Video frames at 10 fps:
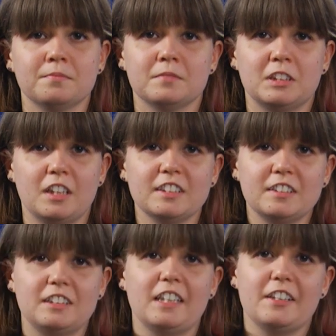So as
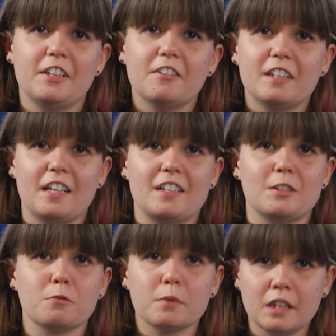you've seen, Q and A is
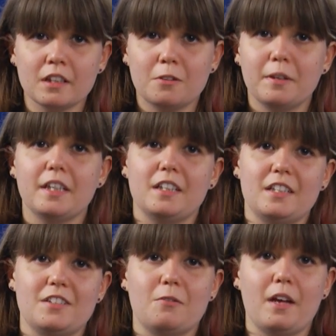a really quick and
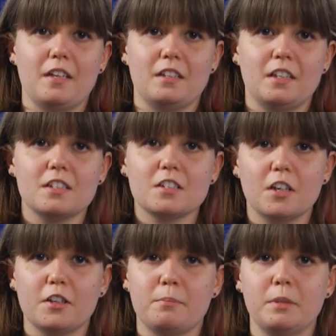easy way to get
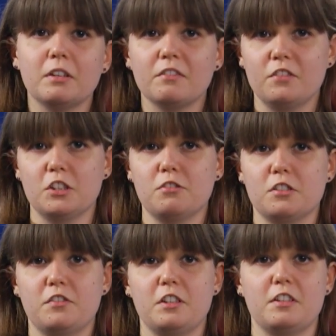started building visuals
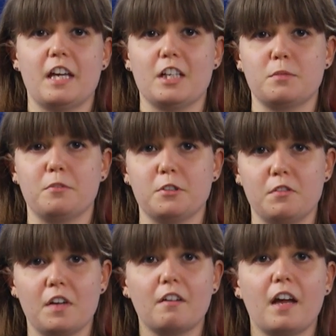for your dashboards
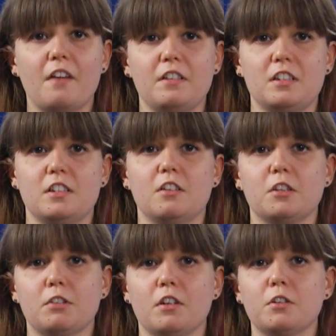without having to go
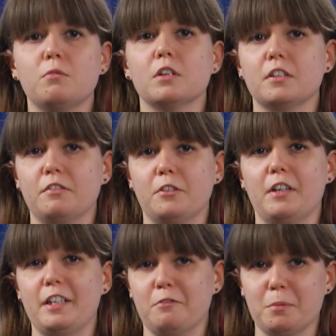through all the work of
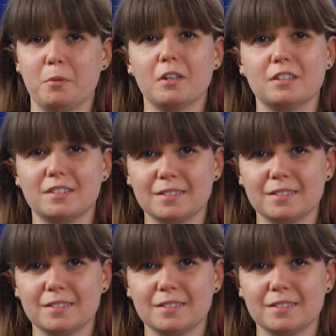creating reports.